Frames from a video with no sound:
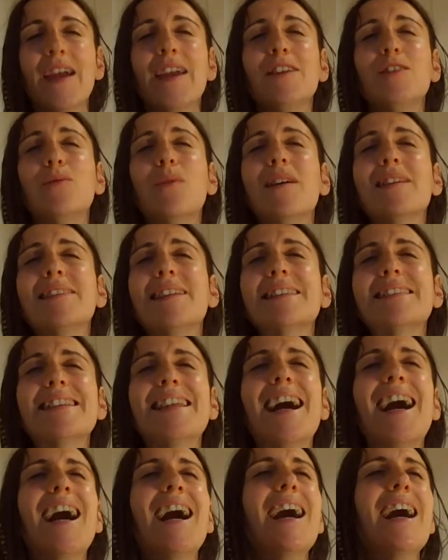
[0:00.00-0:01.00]
It was a
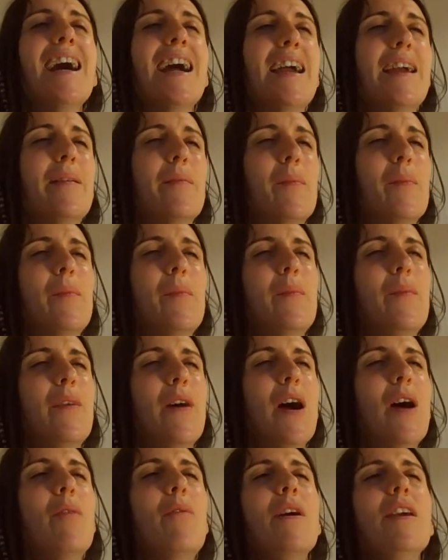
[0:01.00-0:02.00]
time
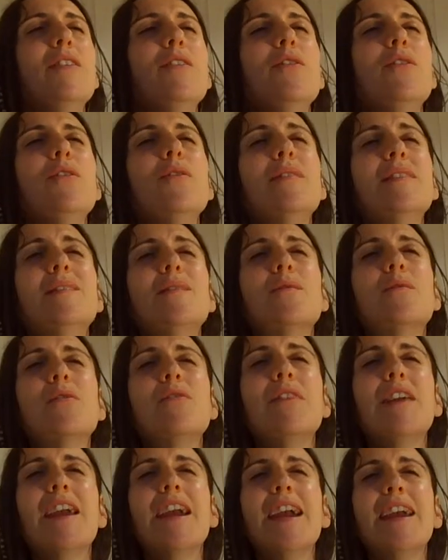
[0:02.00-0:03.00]
when you used to
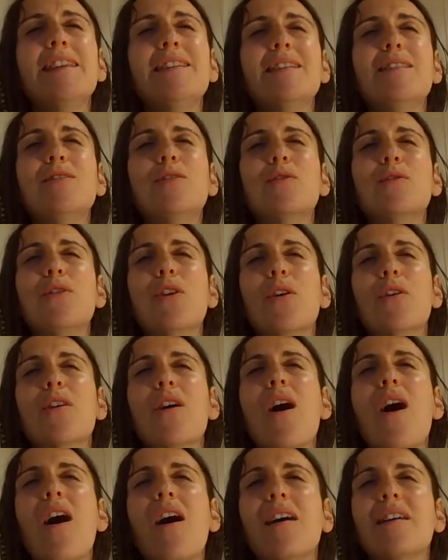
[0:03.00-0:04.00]
create it through your
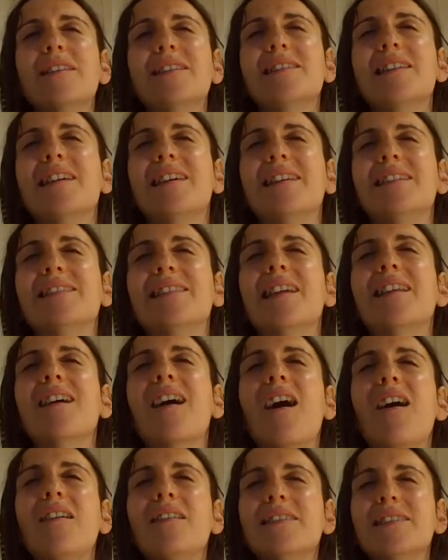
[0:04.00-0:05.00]
causes and
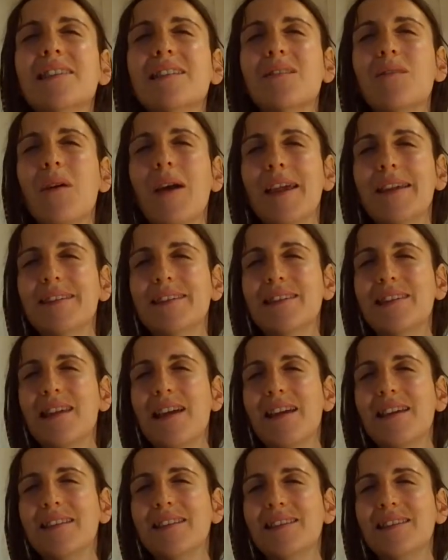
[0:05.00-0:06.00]

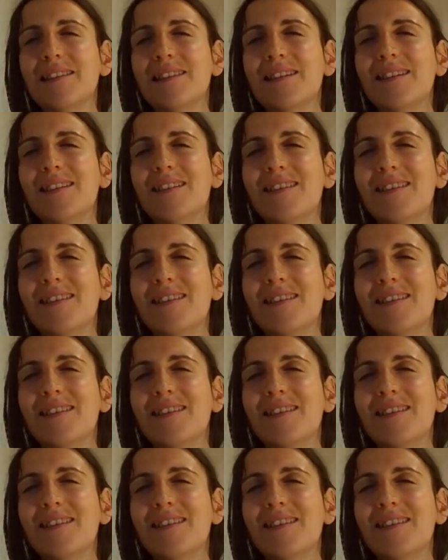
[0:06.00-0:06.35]
consequences.